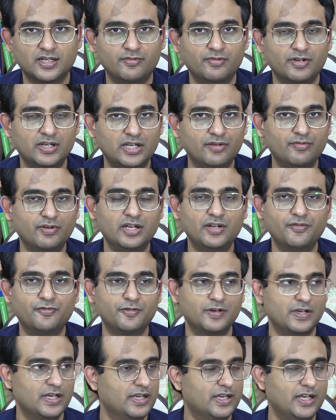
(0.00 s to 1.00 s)
Even
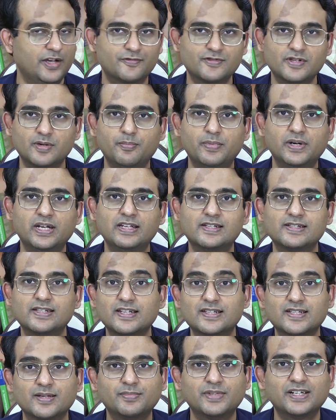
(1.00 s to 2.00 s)
if somebody
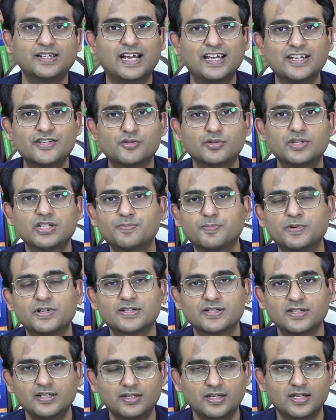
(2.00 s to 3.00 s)
says something nice to this
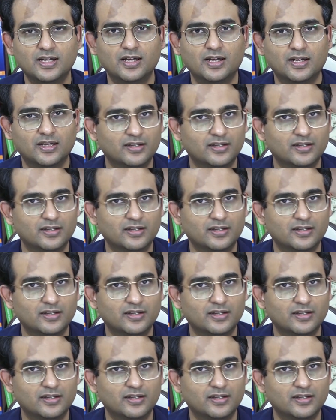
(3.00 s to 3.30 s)
person,